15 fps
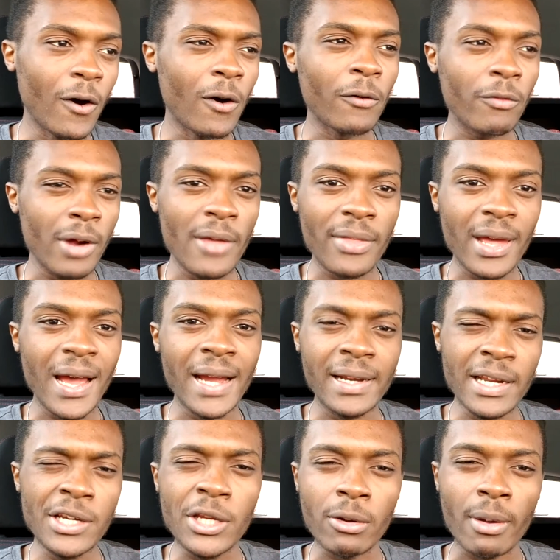Or rather,
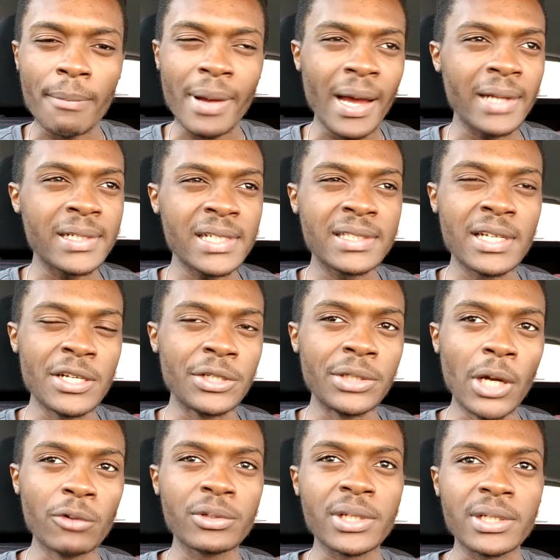I did do it, but I just
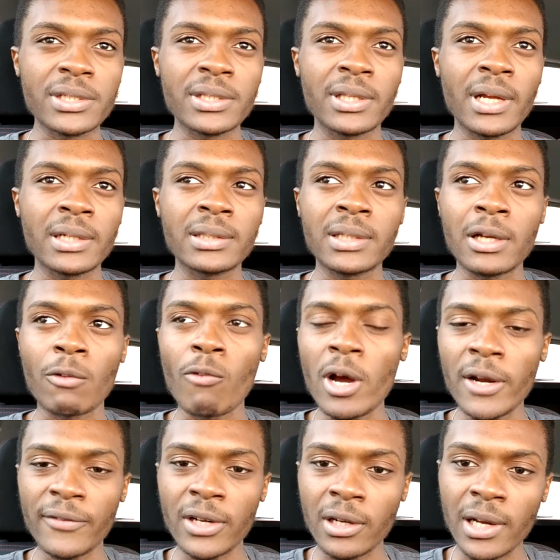didn't notice that
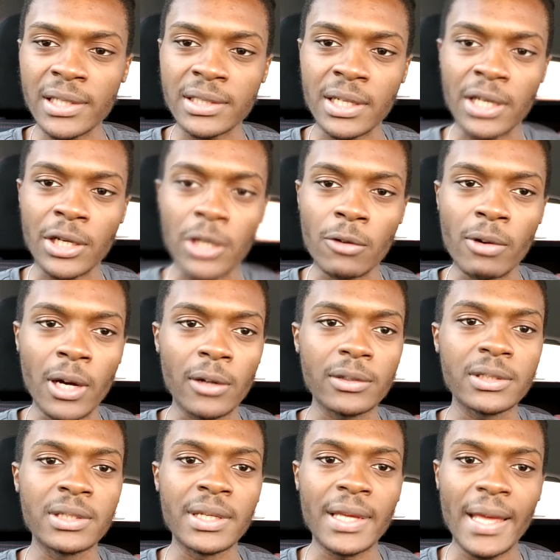one of the lights didn't go
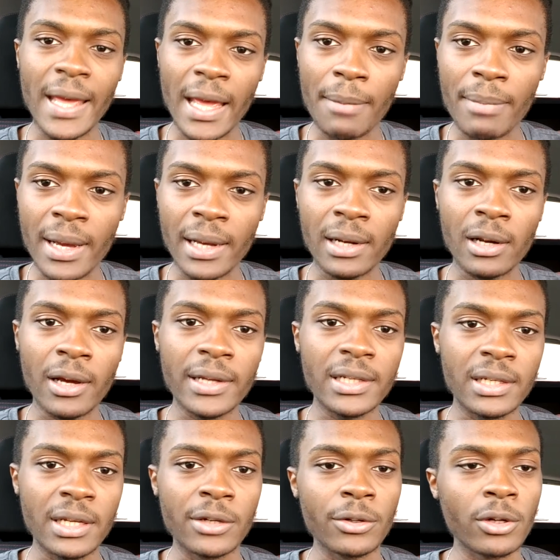out. The airbag
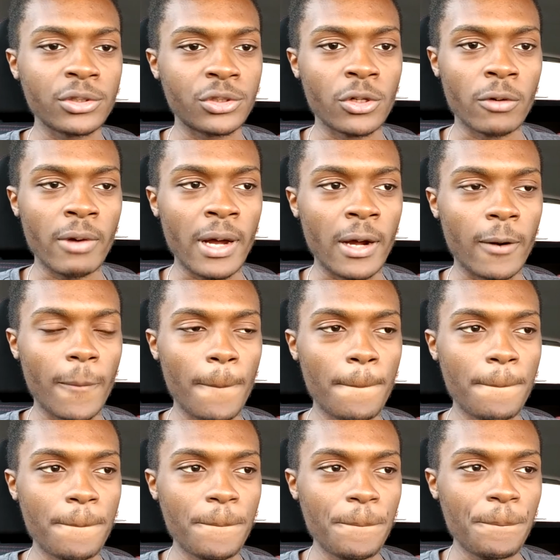light did not go out.
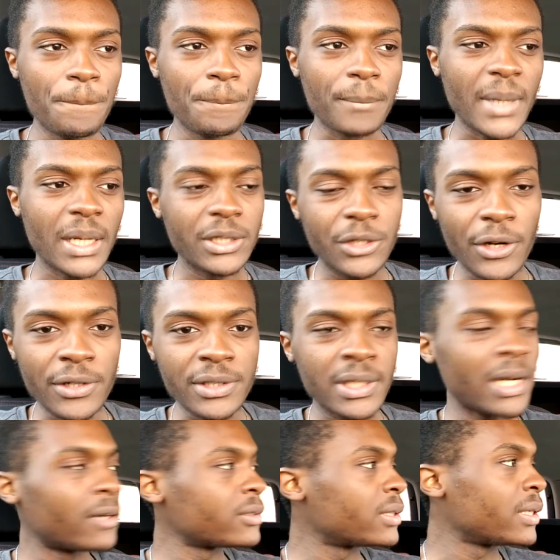
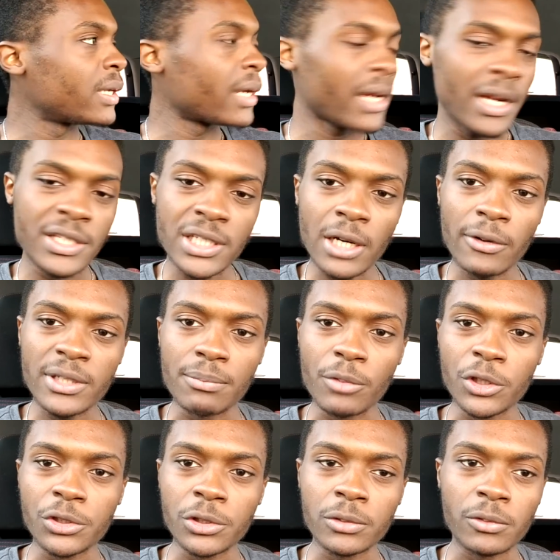Turns out the SRS
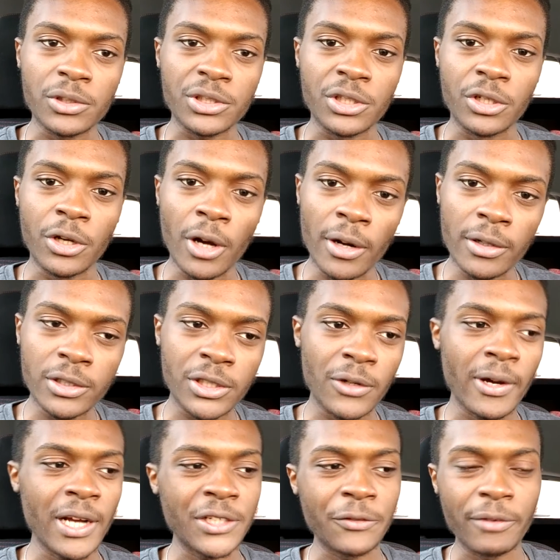module was gone,
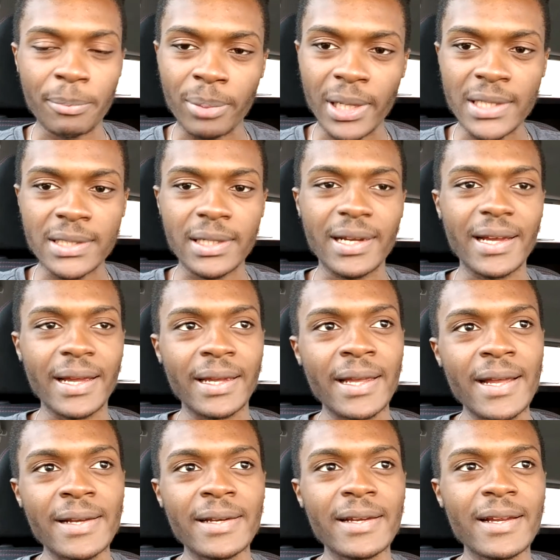so I had to replace that
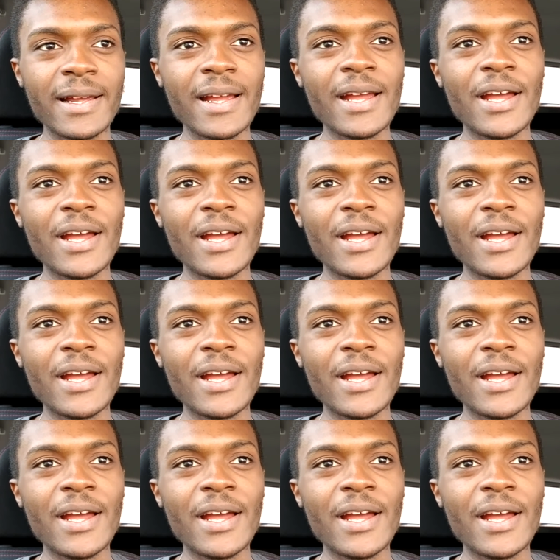again.